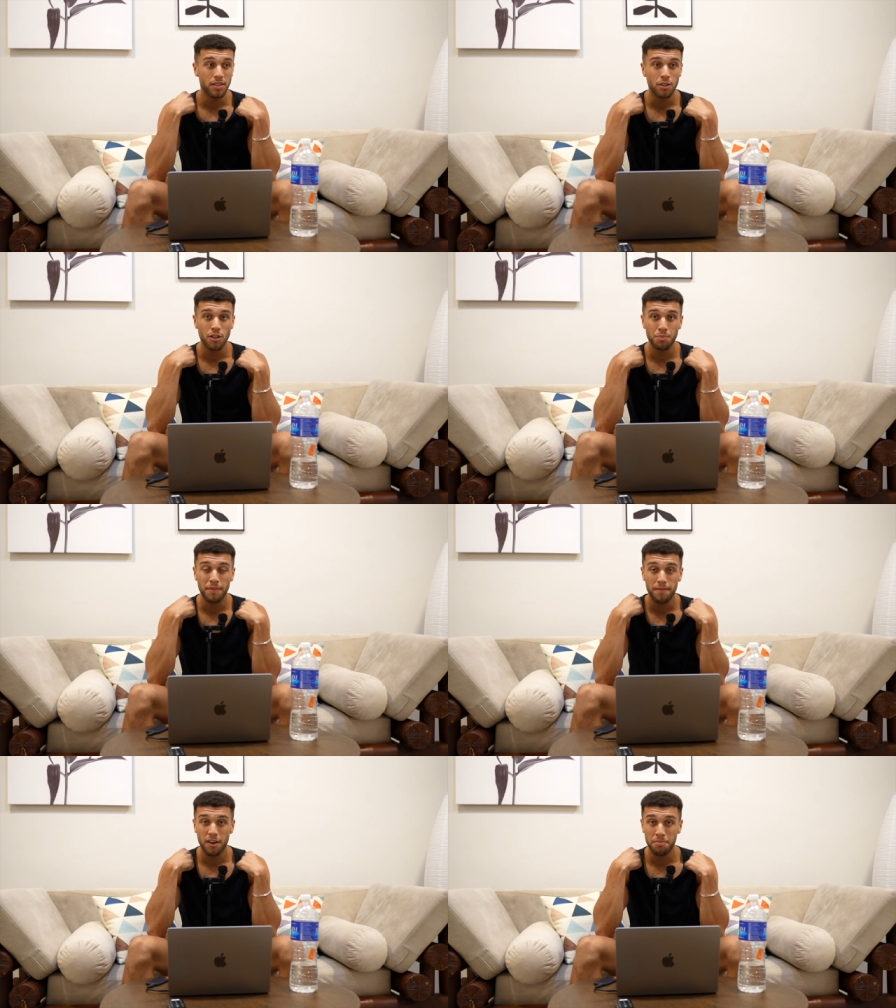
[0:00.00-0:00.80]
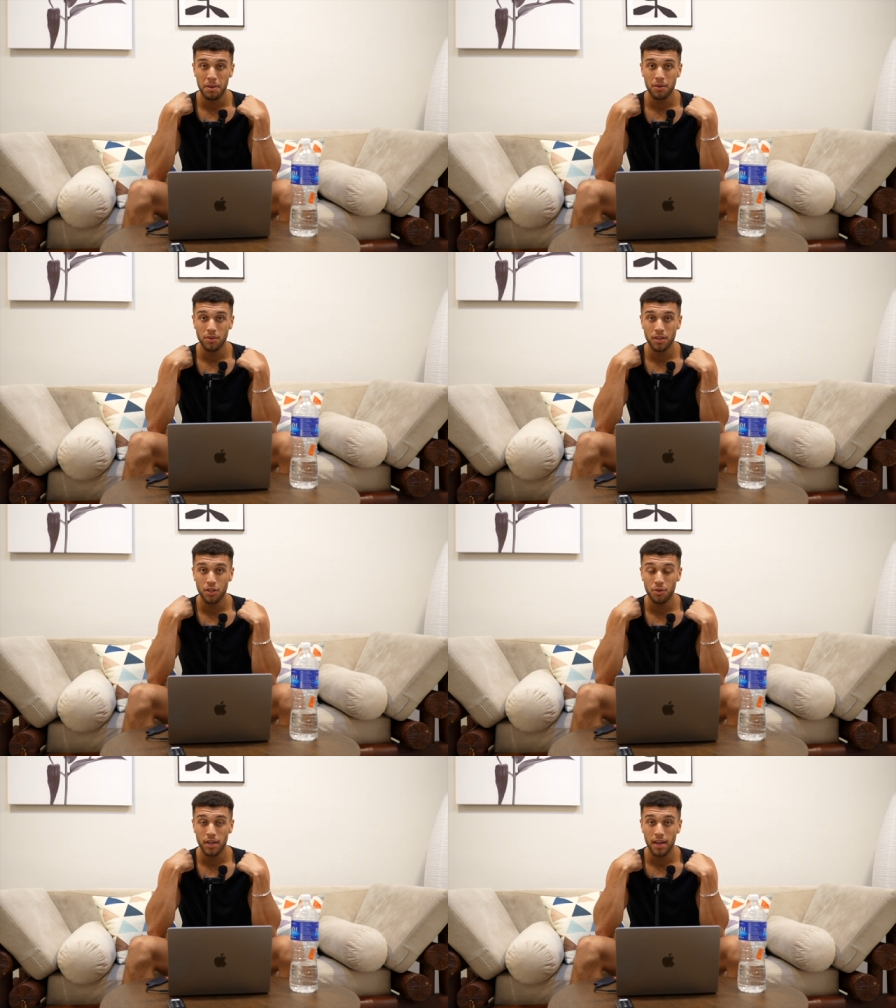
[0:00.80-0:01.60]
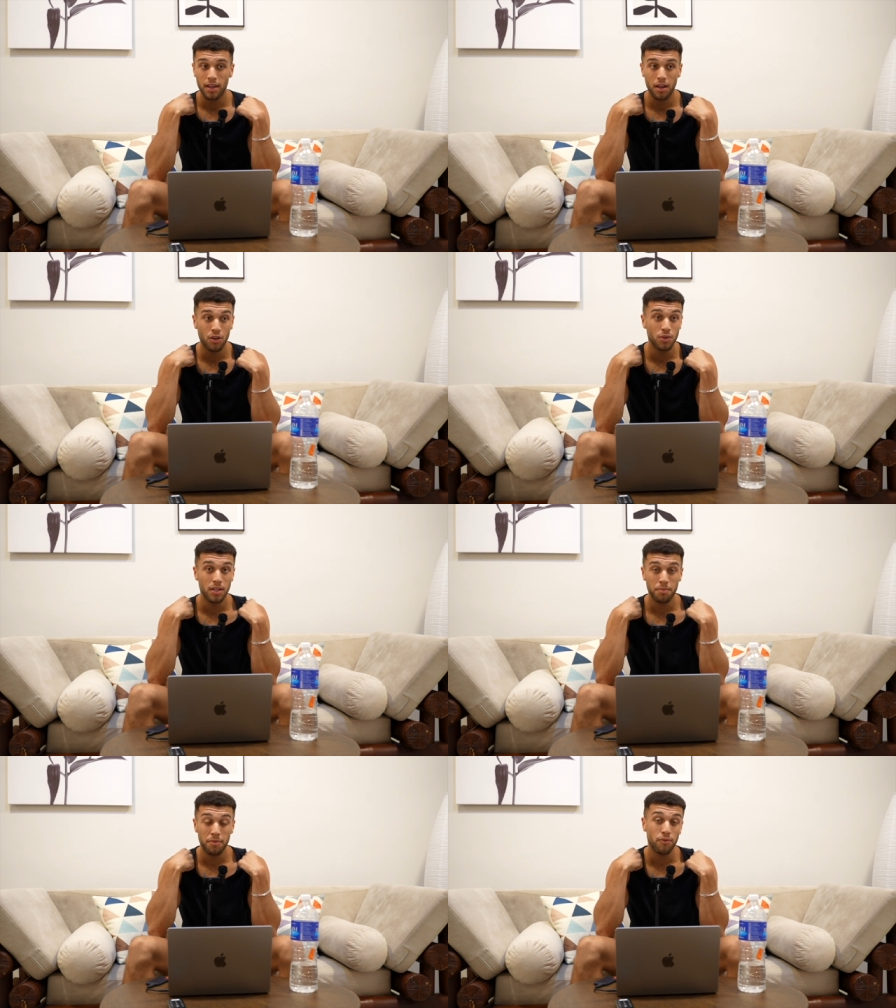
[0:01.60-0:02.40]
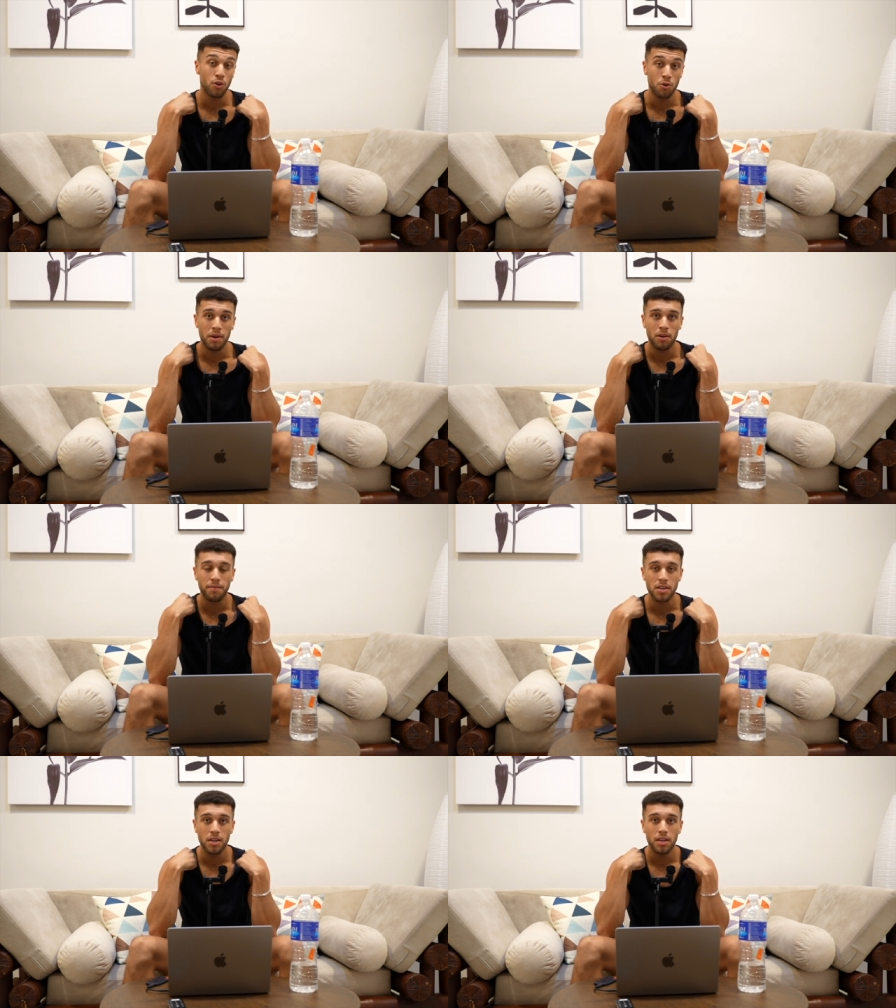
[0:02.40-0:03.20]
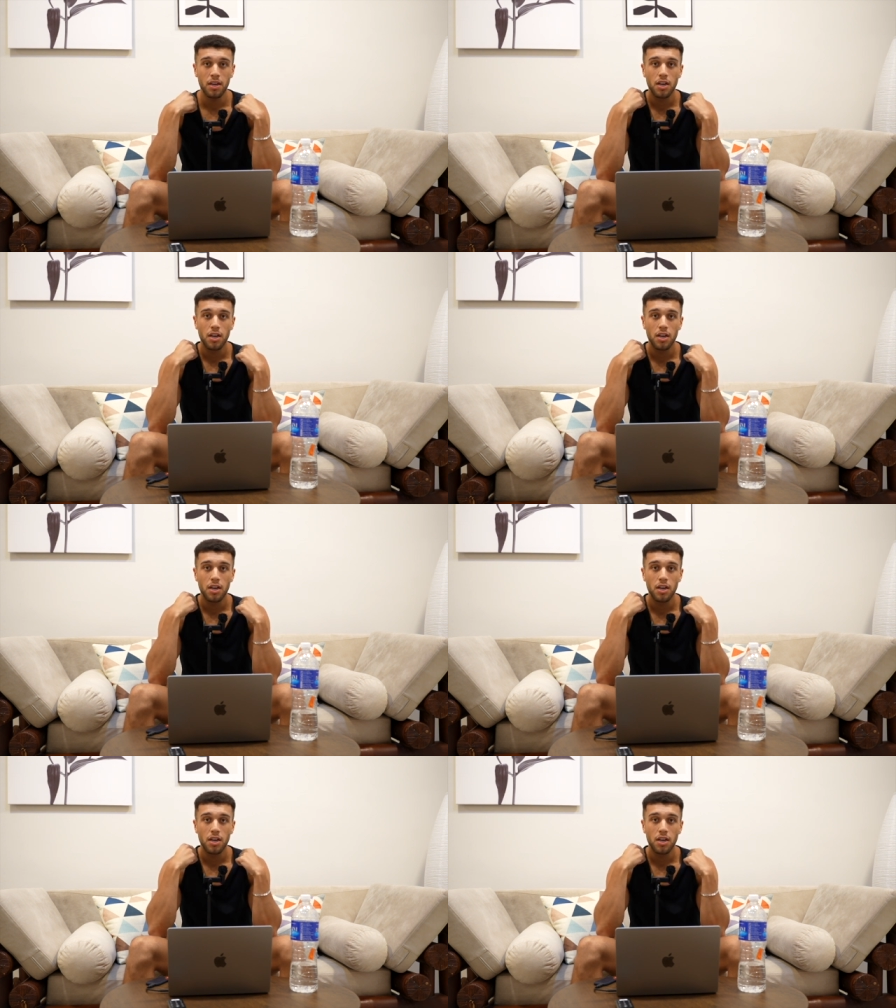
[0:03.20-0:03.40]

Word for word: It's cost me five pound in the UK. I ordered it before I come here, obviously. It